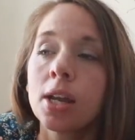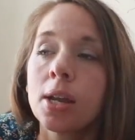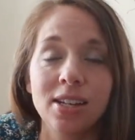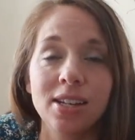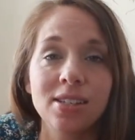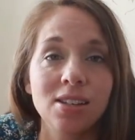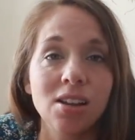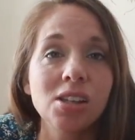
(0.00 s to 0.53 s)

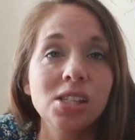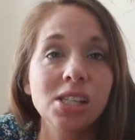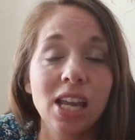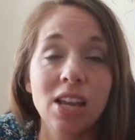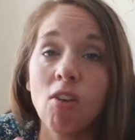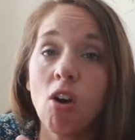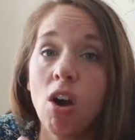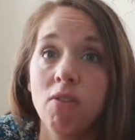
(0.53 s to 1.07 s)
It does
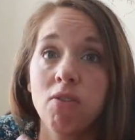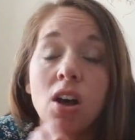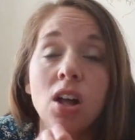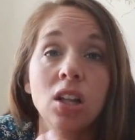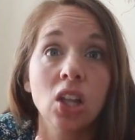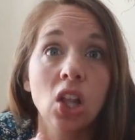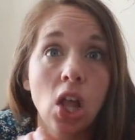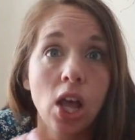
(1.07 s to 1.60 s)
give off a
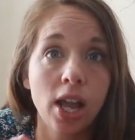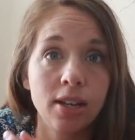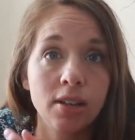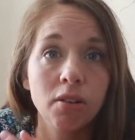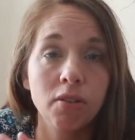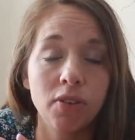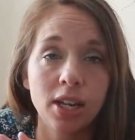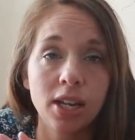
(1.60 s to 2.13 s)

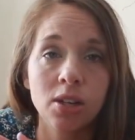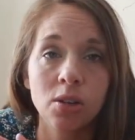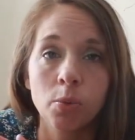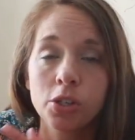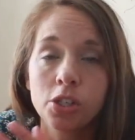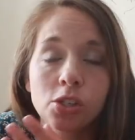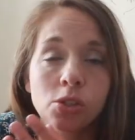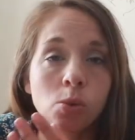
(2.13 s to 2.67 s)
lot of heat,
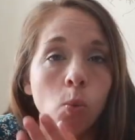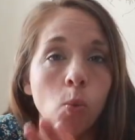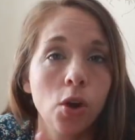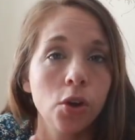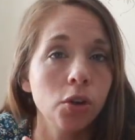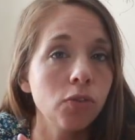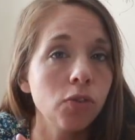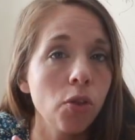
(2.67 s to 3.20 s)
which is
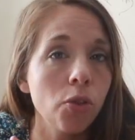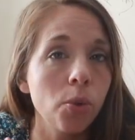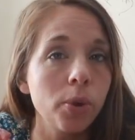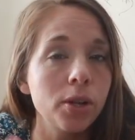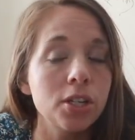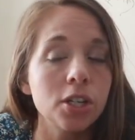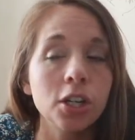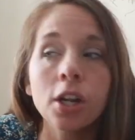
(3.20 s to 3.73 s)
wonderful in the
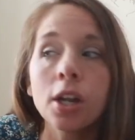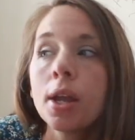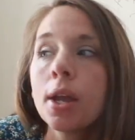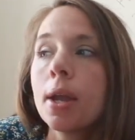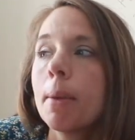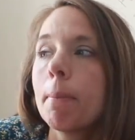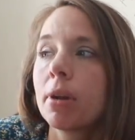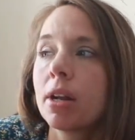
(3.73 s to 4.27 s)
winter,
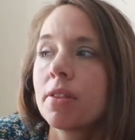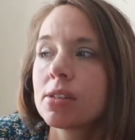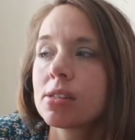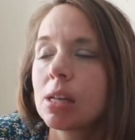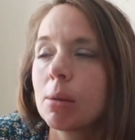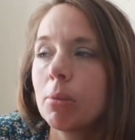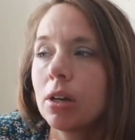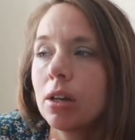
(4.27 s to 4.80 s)
but in the
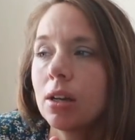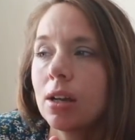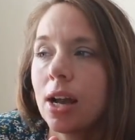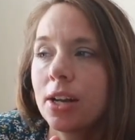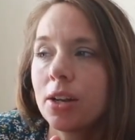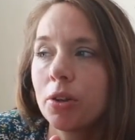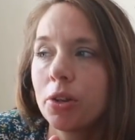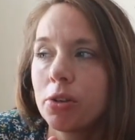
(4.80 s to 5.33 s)
summer,
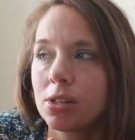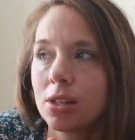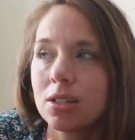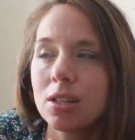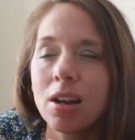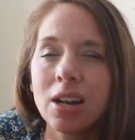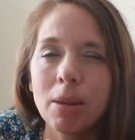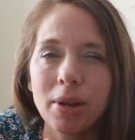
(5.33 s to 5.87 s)
I don't use it a ton.